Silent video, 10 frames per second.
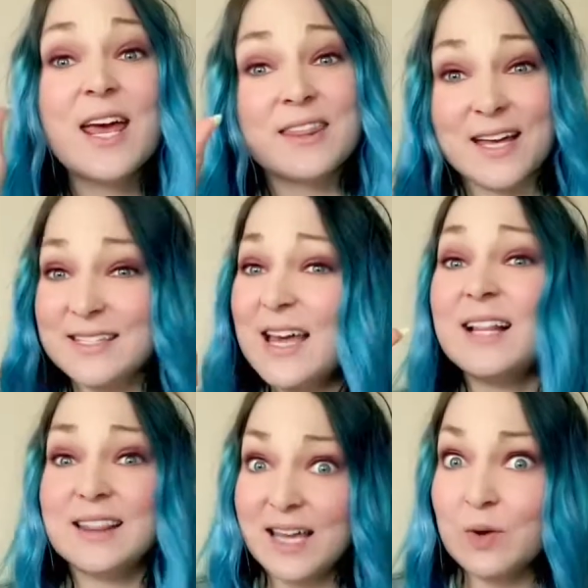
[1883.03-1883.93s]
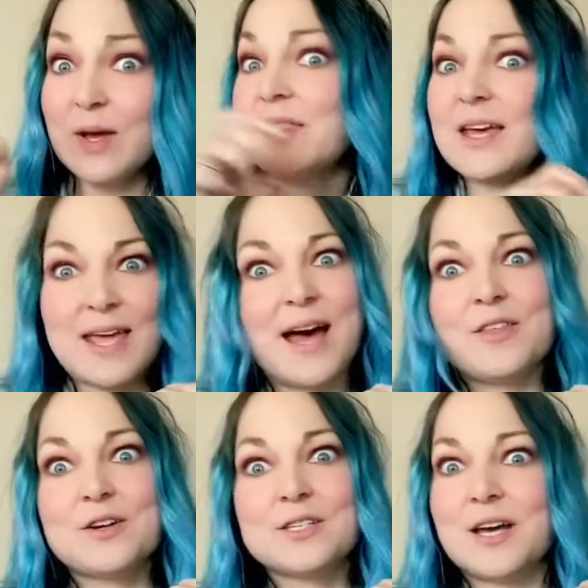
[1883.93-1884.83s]
that's that liquid that
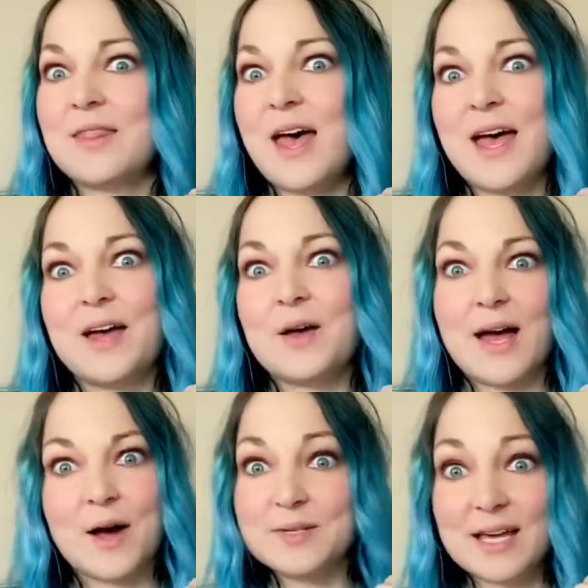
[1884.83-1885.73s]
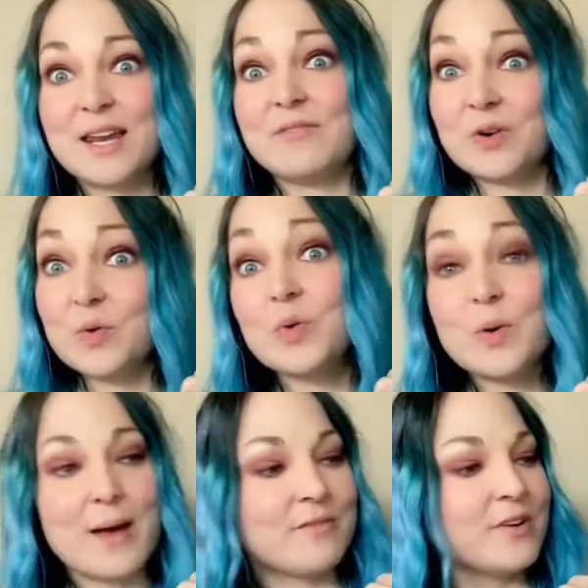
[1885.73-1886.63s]
gathers on the outside of a cool
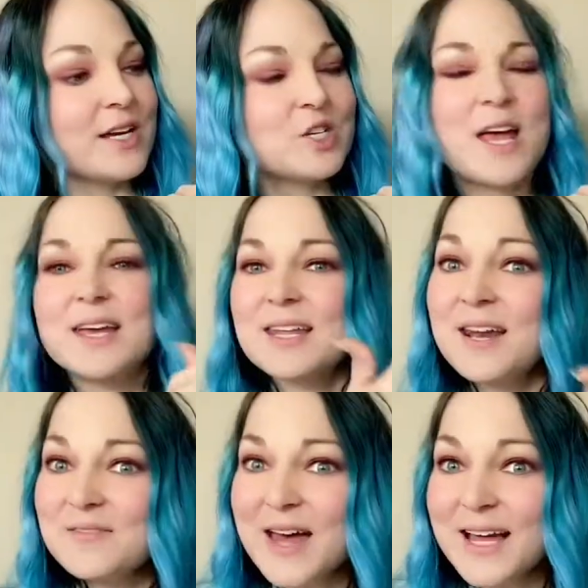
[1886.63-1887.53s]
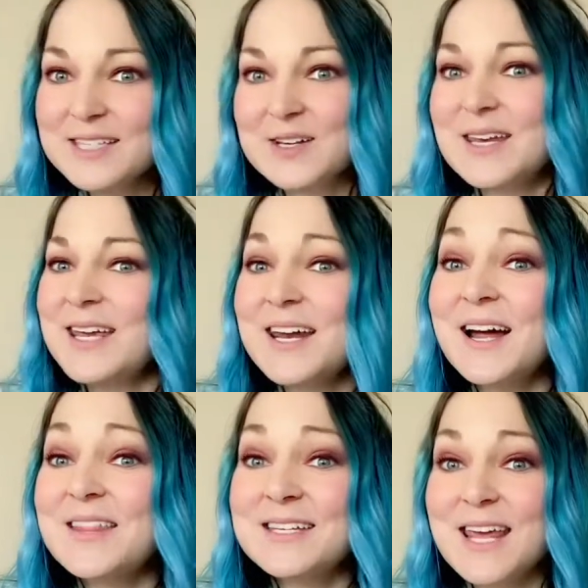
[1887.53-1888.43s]
beverage, none of that's going to get
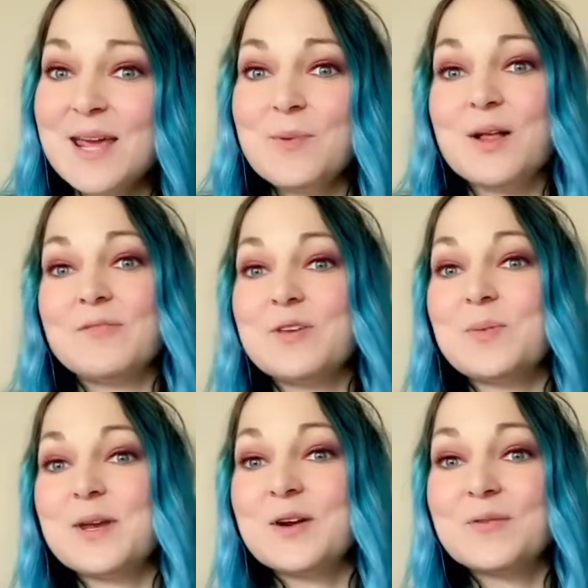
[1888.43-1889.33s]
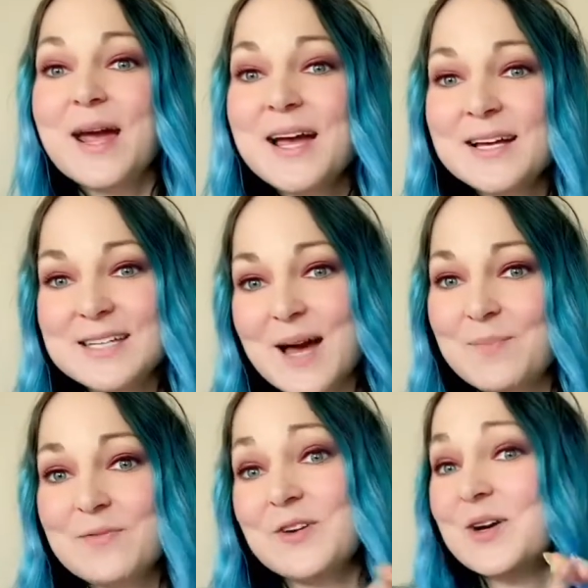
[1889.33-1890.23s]
on the table if you put it right on top
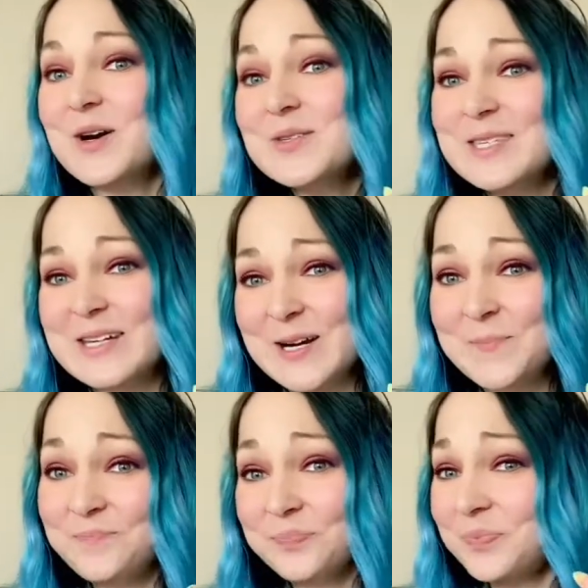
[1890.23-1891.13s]
of your coaster.